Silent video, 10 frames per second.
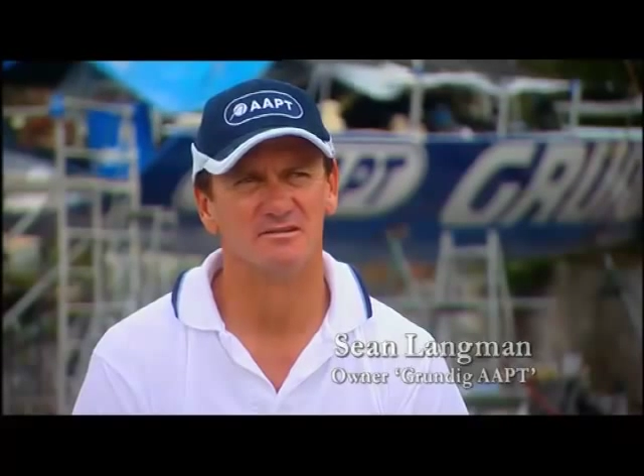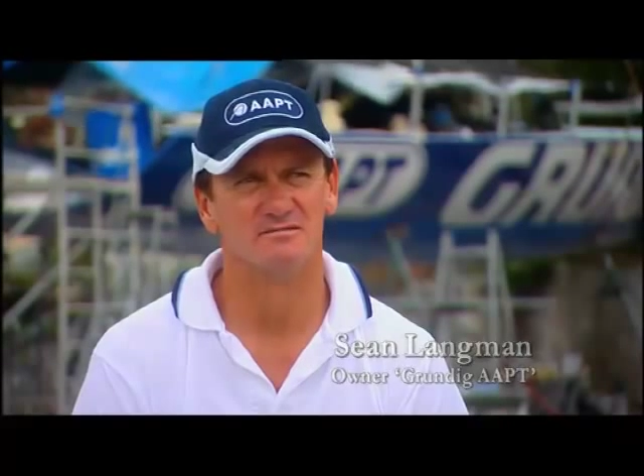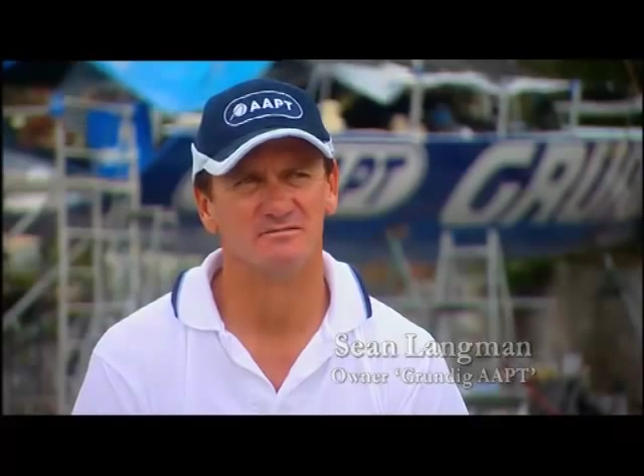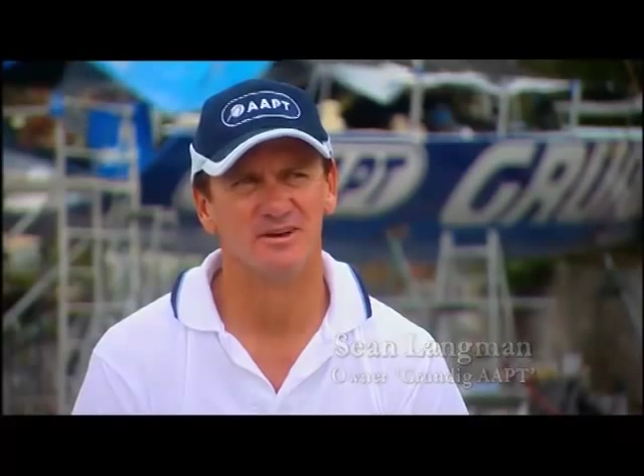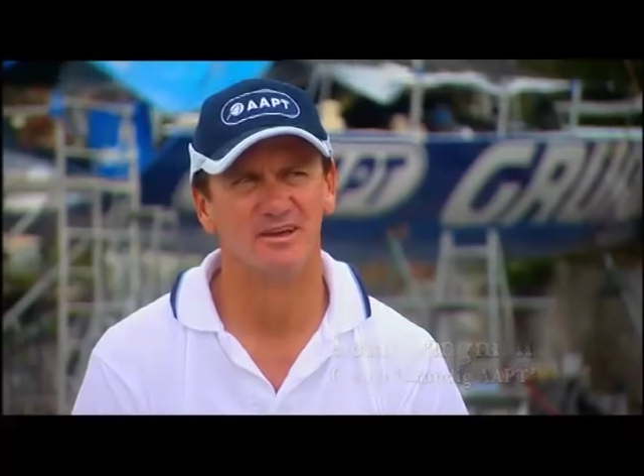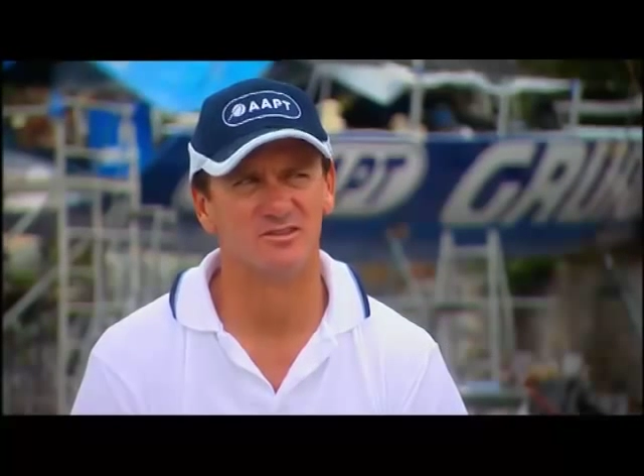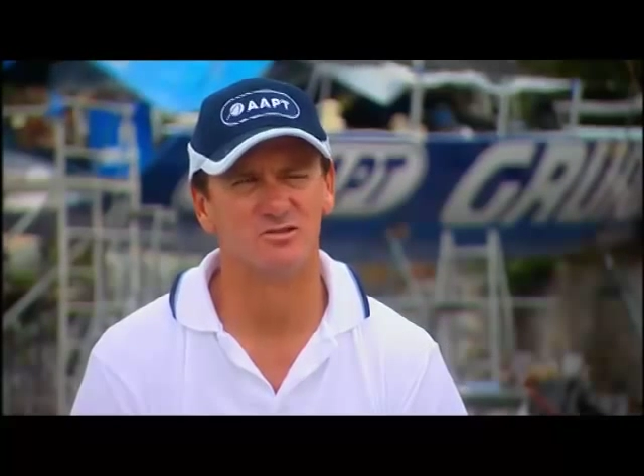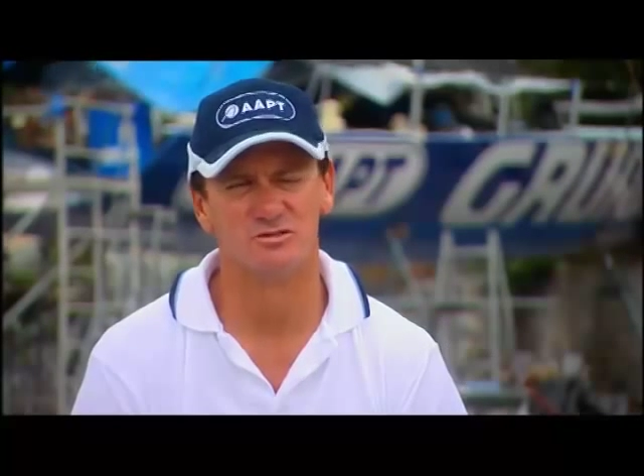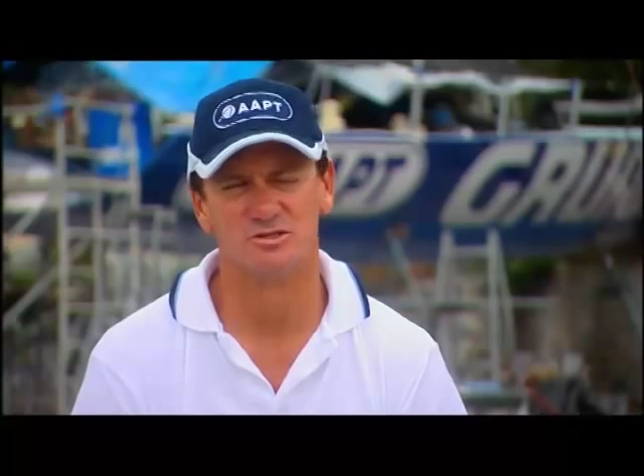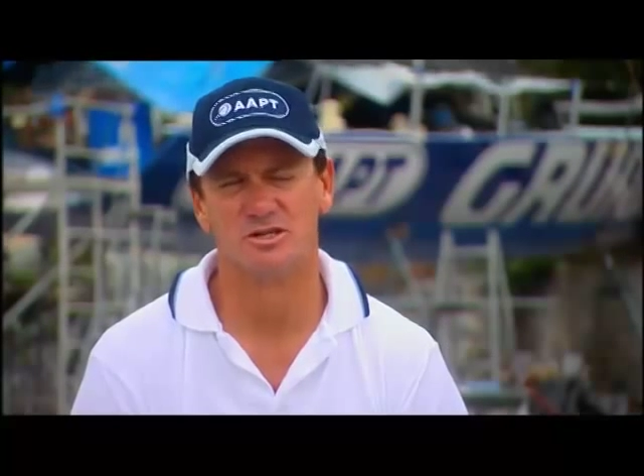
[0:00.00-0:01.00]
and found that
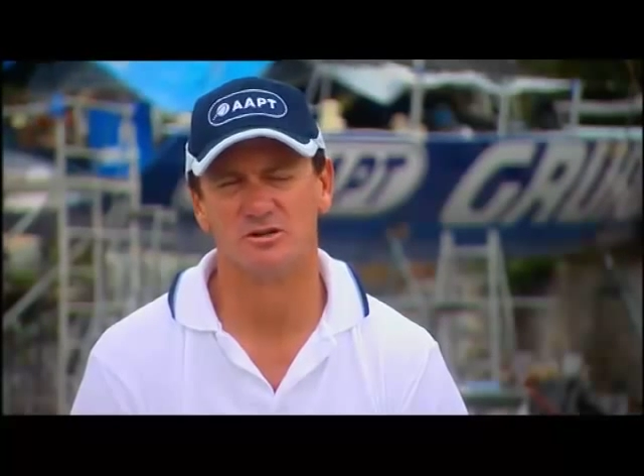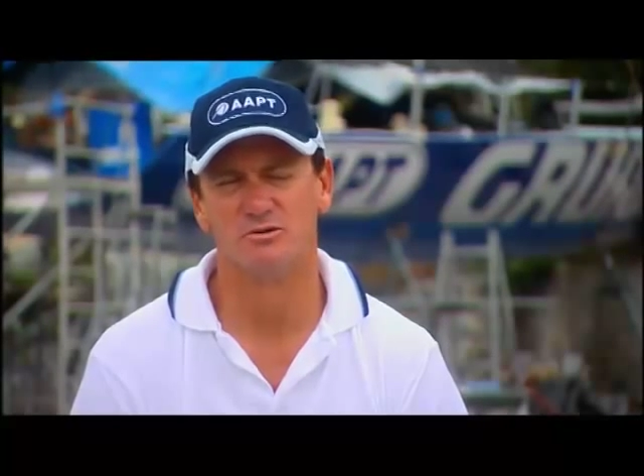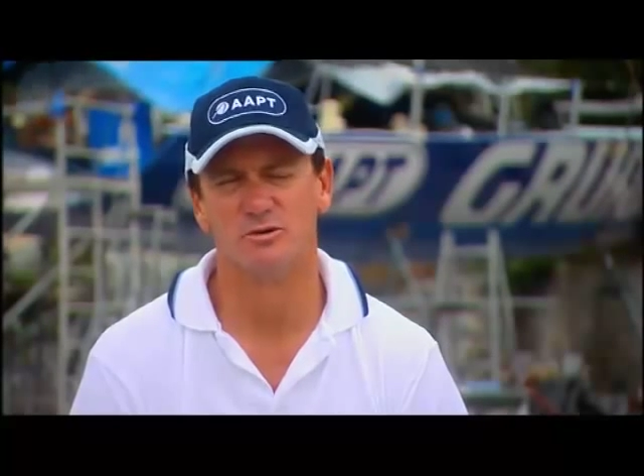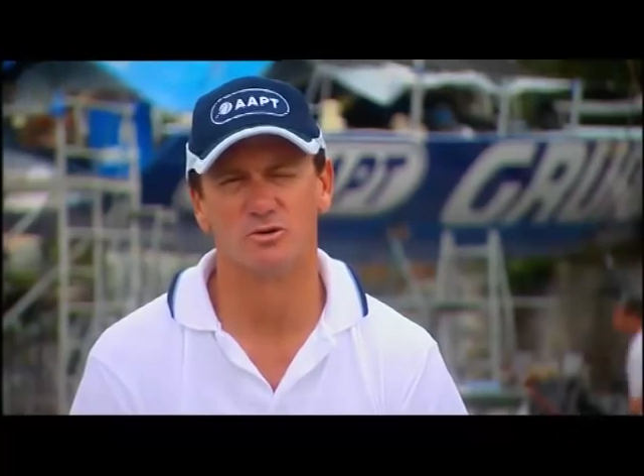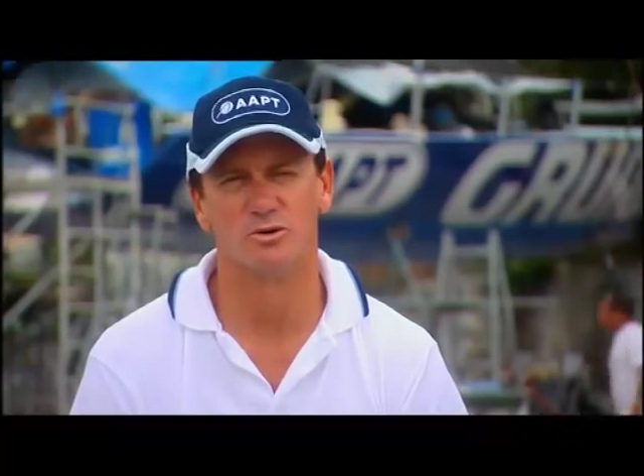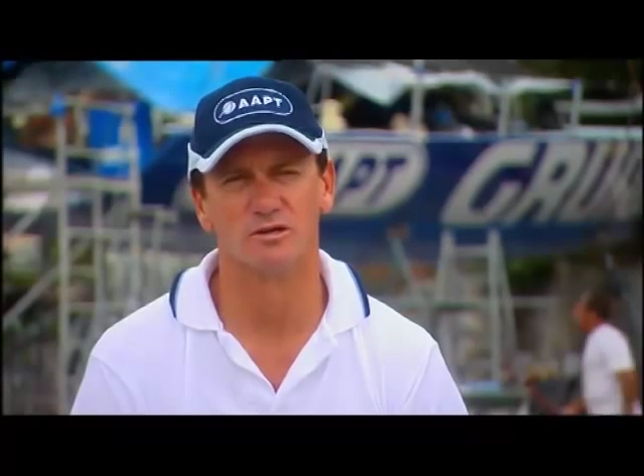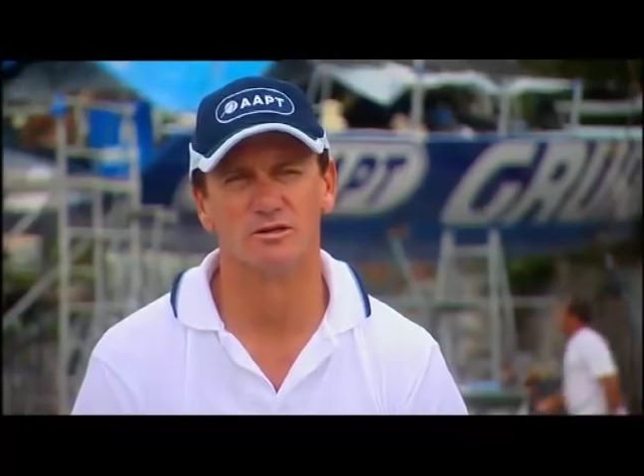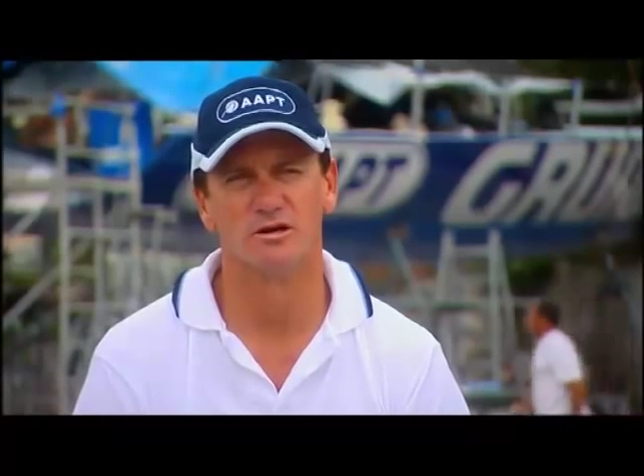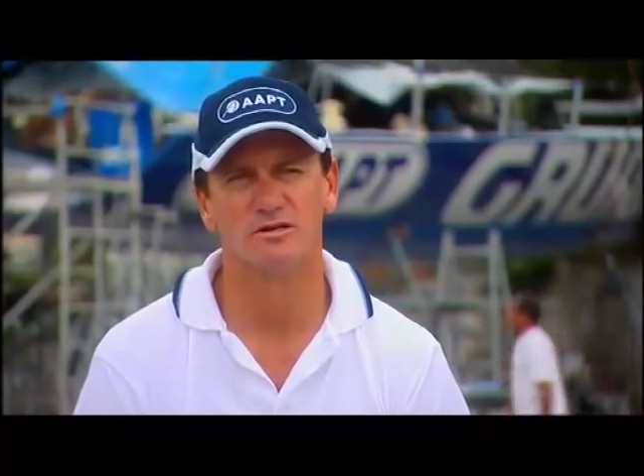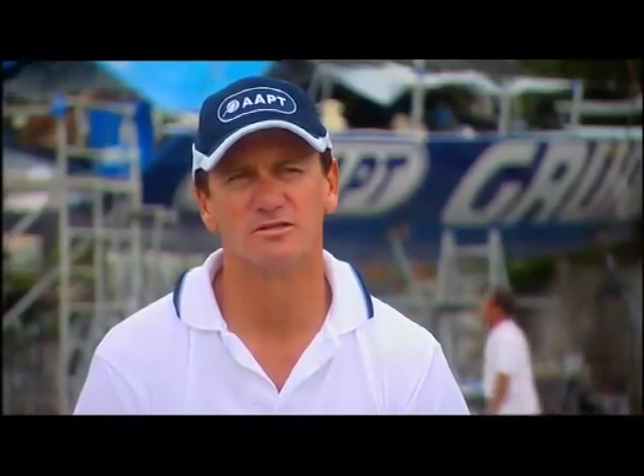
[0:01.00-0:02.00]
she was just a little bit quicker
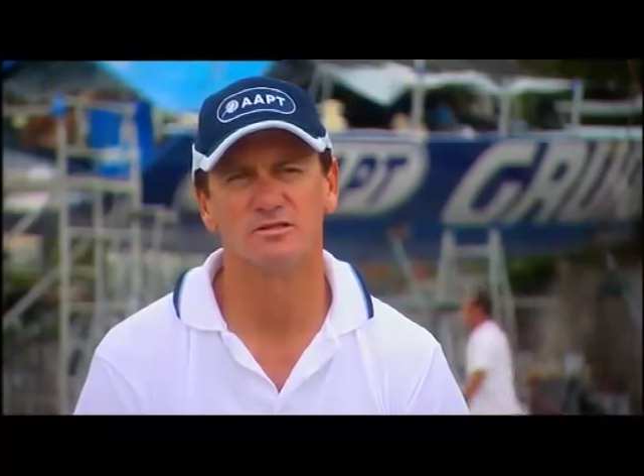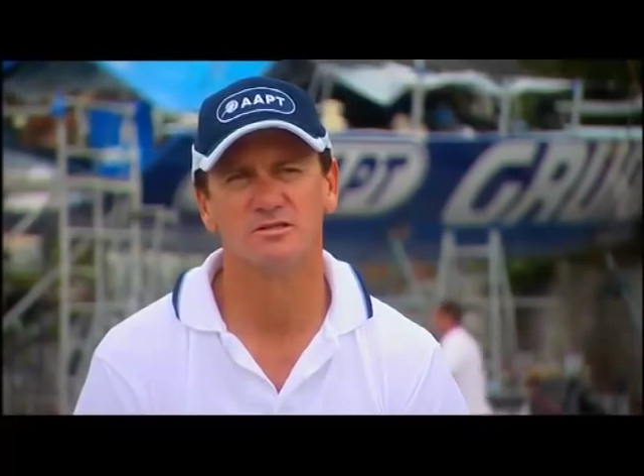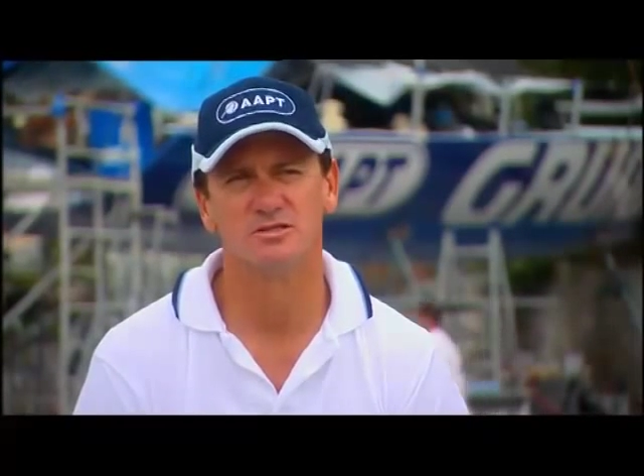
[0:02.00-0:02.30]
than us.